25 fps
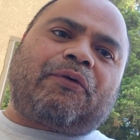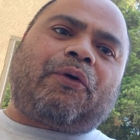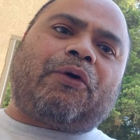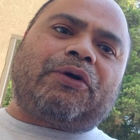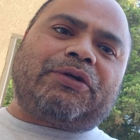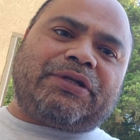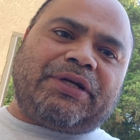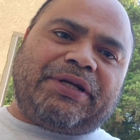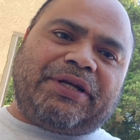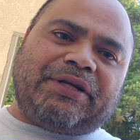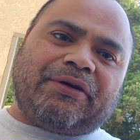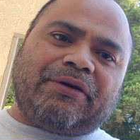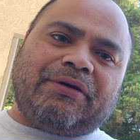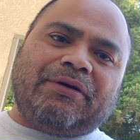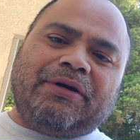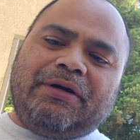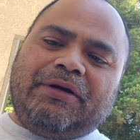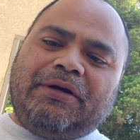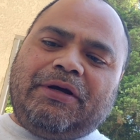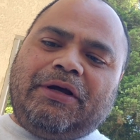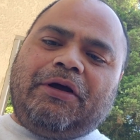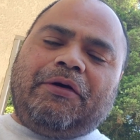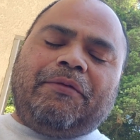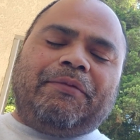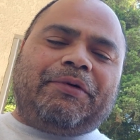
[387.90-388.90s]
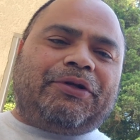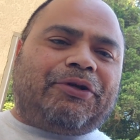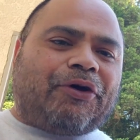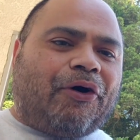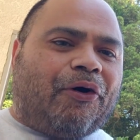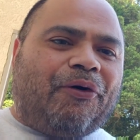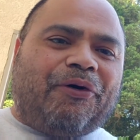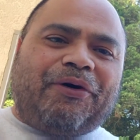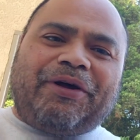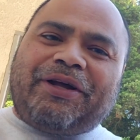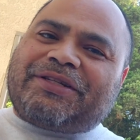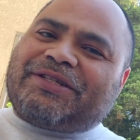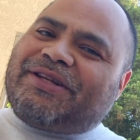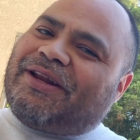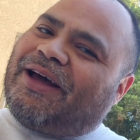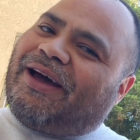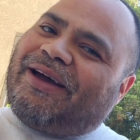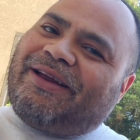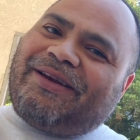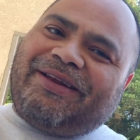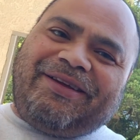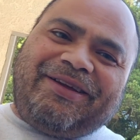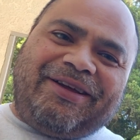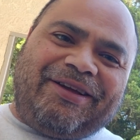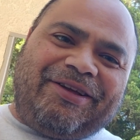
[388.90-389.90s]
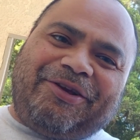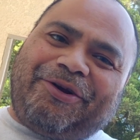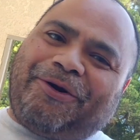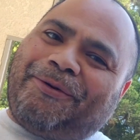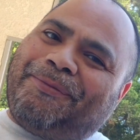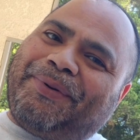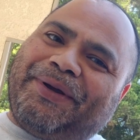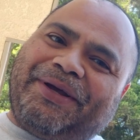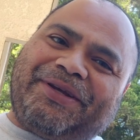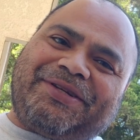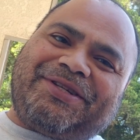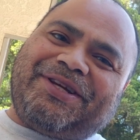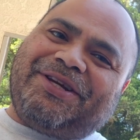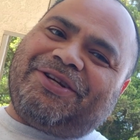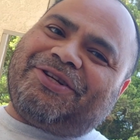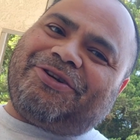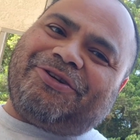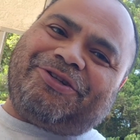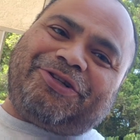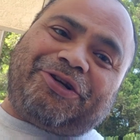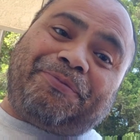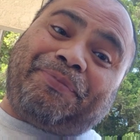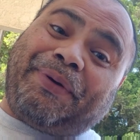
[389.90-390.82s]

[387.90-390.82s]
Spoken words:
Of course I do. It's not in your best interest.